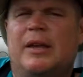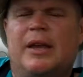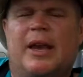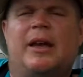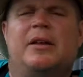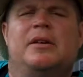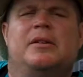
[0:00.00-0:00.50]

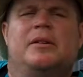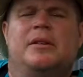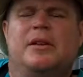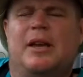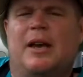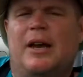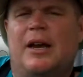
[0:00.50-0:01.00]
Yeah.
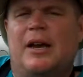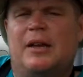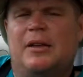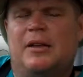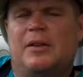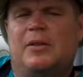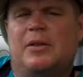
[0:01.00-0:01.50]

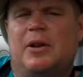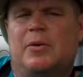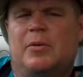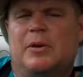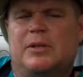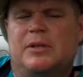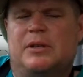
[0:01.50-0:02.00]
There
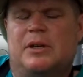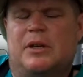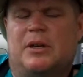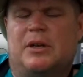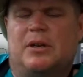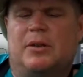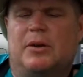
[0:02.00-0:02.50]

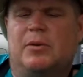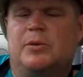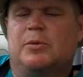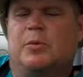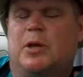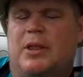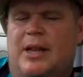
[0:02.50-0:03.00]
was
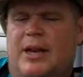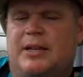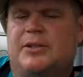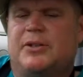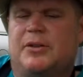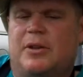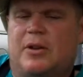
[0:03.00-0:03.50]
one
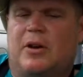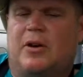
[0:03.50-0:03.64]
last year that